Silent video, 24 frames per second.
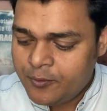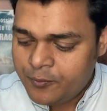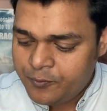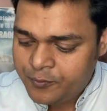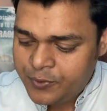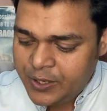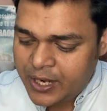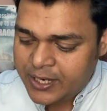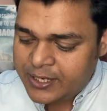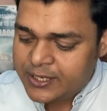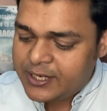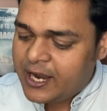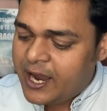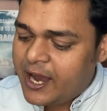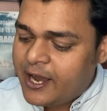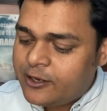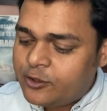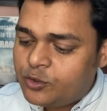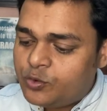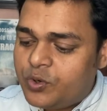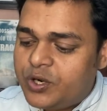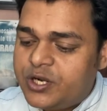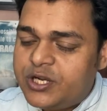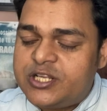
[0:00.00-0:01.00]
We are
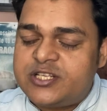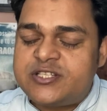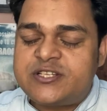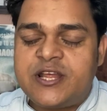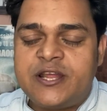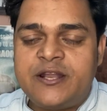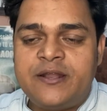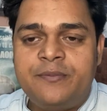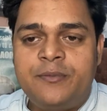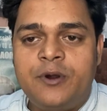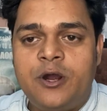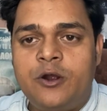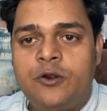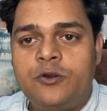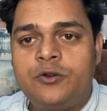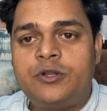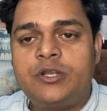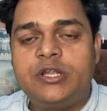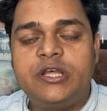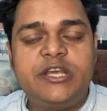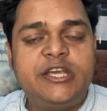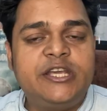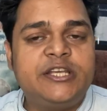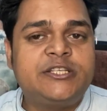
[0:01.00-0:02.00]
trying to understand
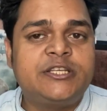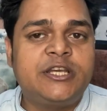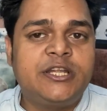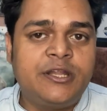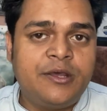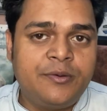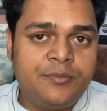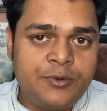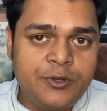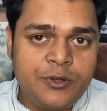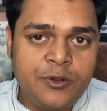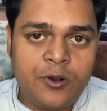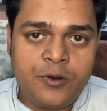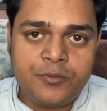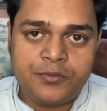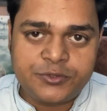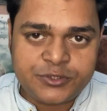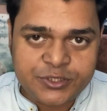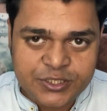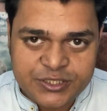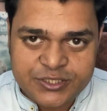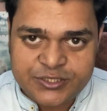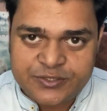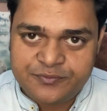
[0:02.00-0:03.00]
about each and every
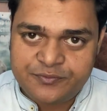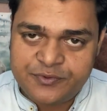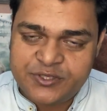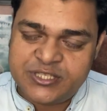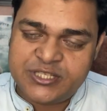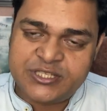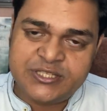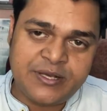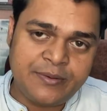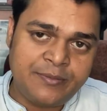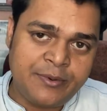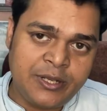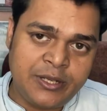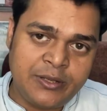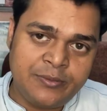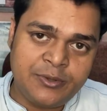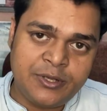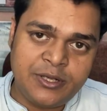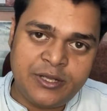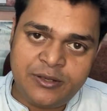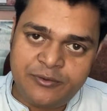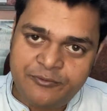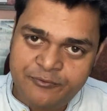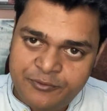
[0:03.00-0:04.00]
options which is
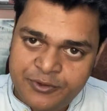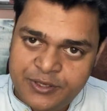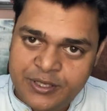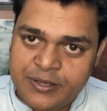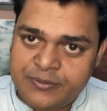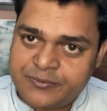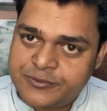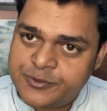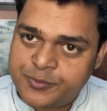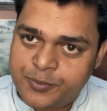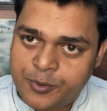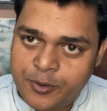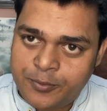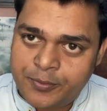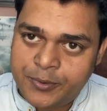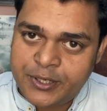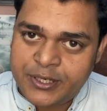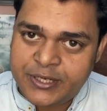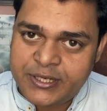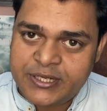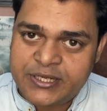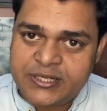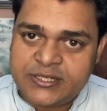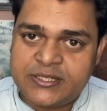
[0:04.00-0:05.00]
available in VM's
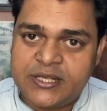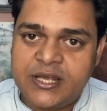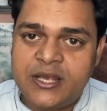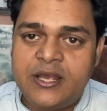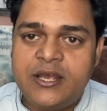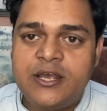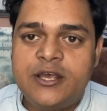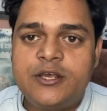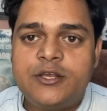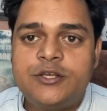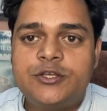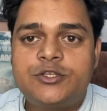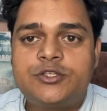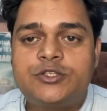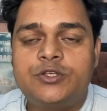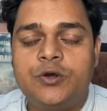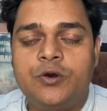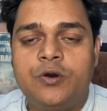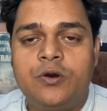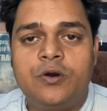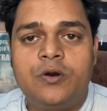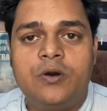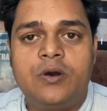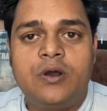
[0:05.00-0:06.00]
properties.
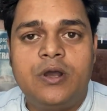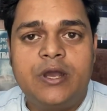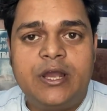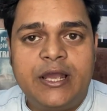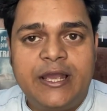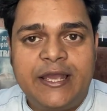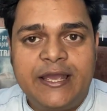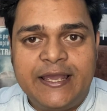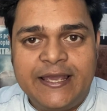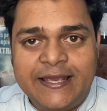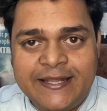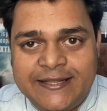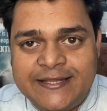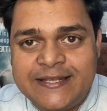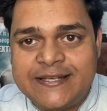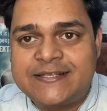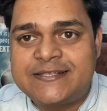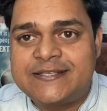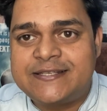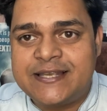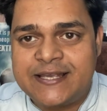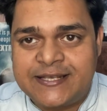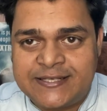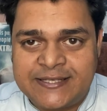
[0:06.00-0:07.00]
So in
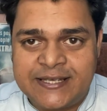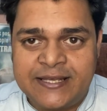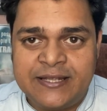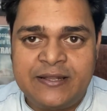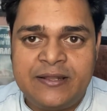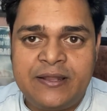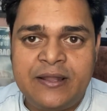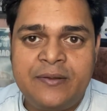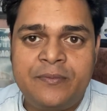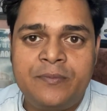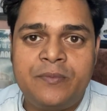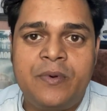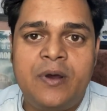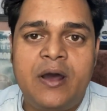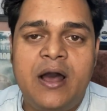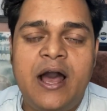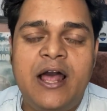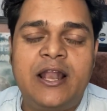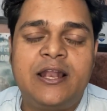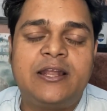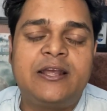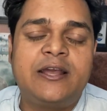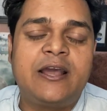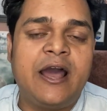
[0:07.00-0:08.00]
this session,
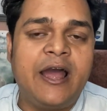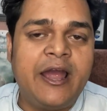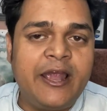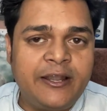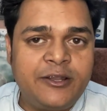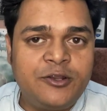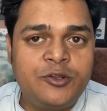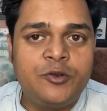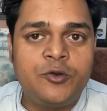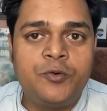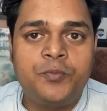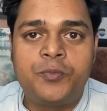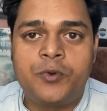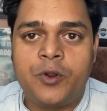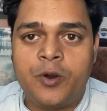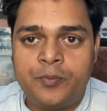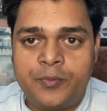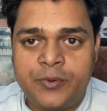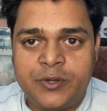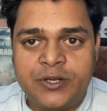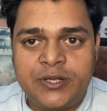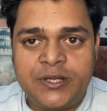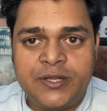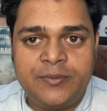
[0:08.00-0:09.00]
I'll guide you
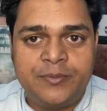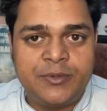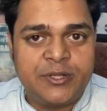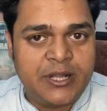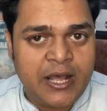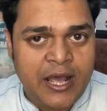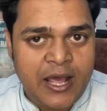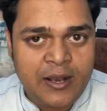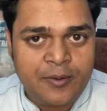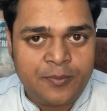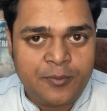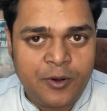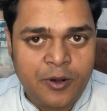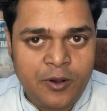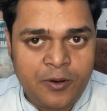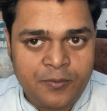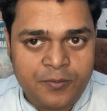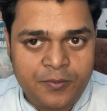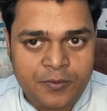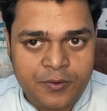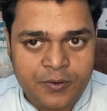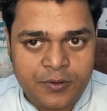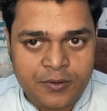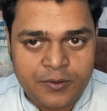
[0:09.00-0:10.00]
properly with the help
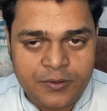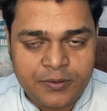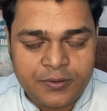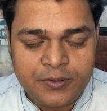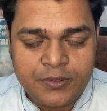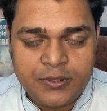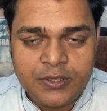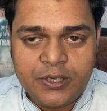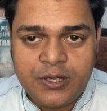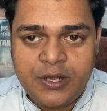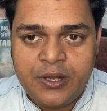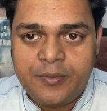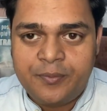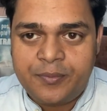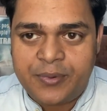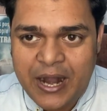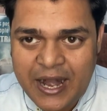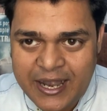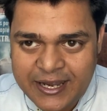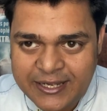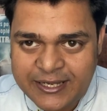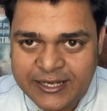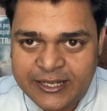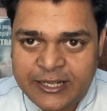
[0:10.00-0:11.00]
of
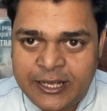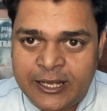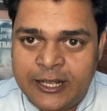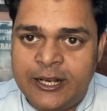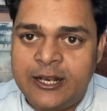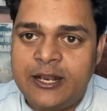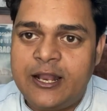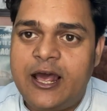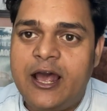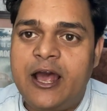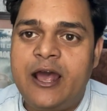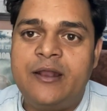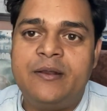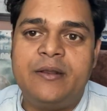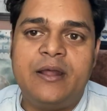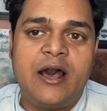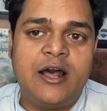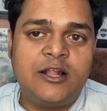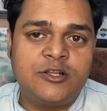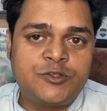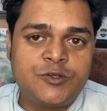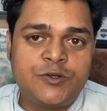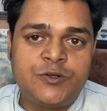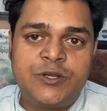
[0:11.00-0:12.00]
practical and
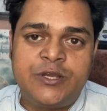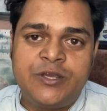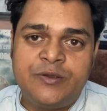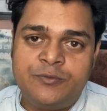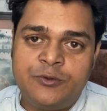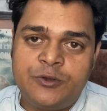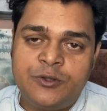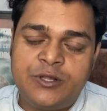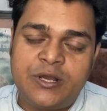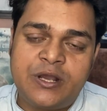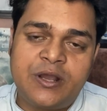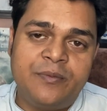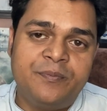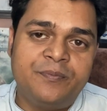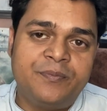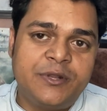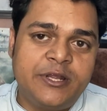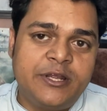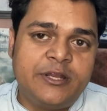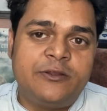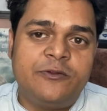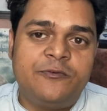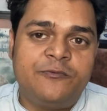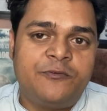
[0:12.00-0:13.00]
also give you the
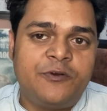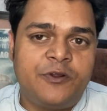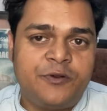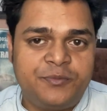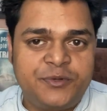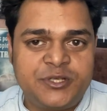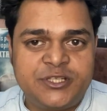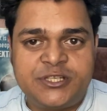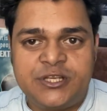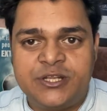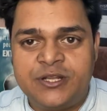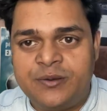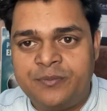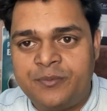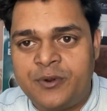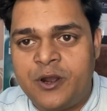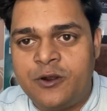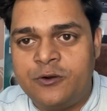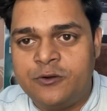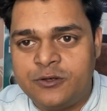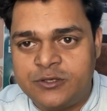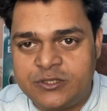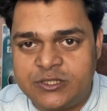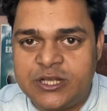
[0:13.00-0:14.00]
complete information
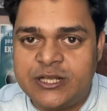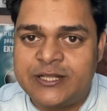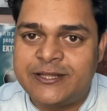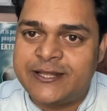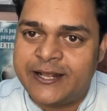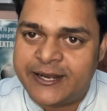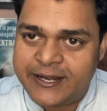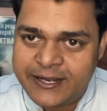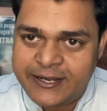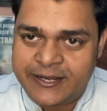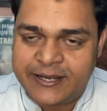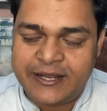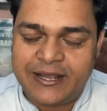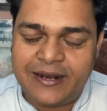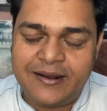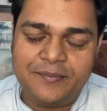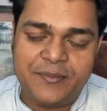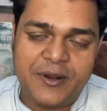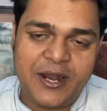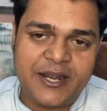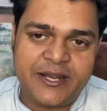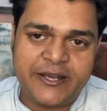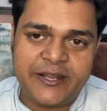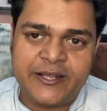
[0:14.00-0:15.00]
about the theoretical
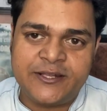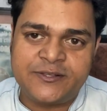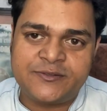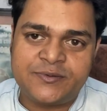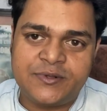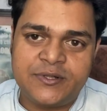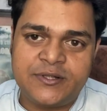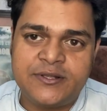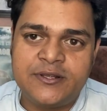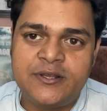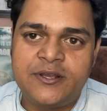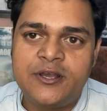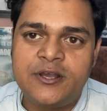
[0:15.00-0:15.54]
part as well.